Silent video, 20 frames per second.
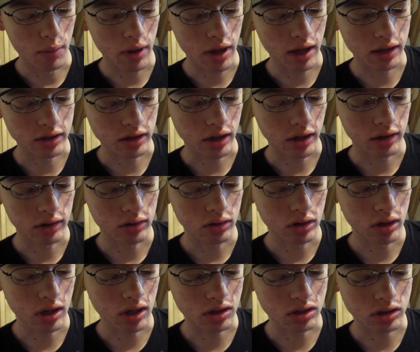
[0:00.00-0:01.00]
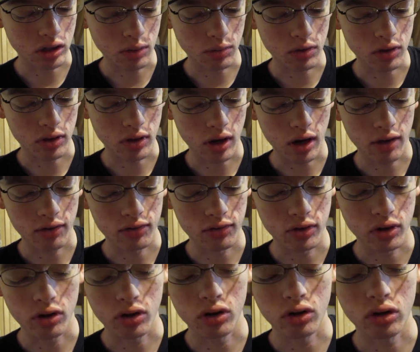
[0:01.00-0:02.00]
As I get something that I
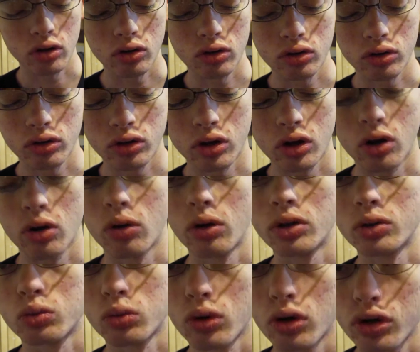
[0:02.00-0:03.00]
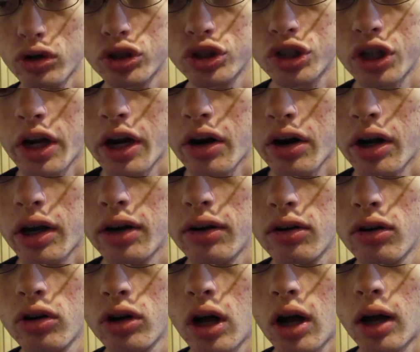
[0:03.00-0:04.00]
feel, you know, is worth
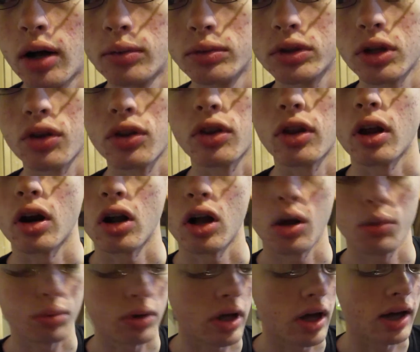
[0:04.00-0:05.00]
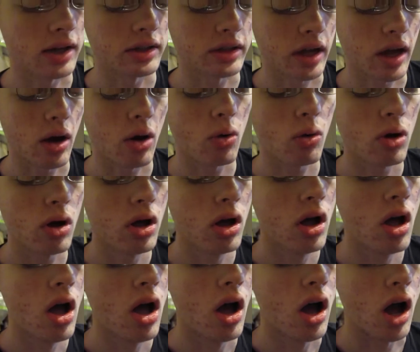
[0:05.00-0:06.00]
sharing, something that'll help you guys out,
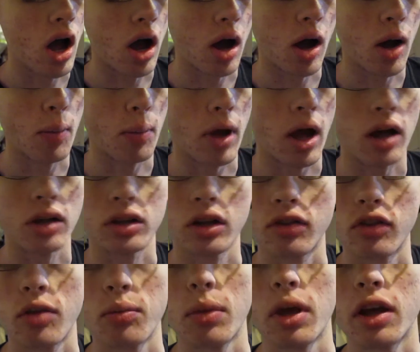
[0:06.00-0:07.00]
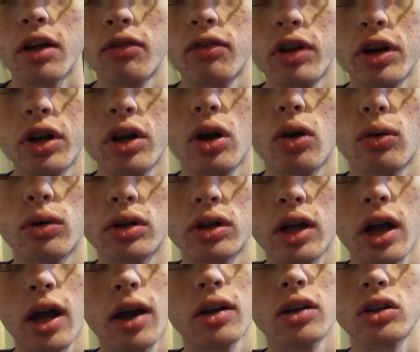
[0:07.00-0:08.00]
I'll definitely make a video and
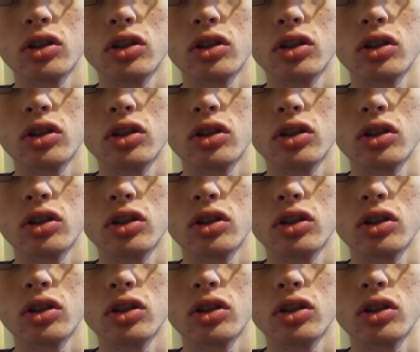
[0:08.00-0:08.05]
kind of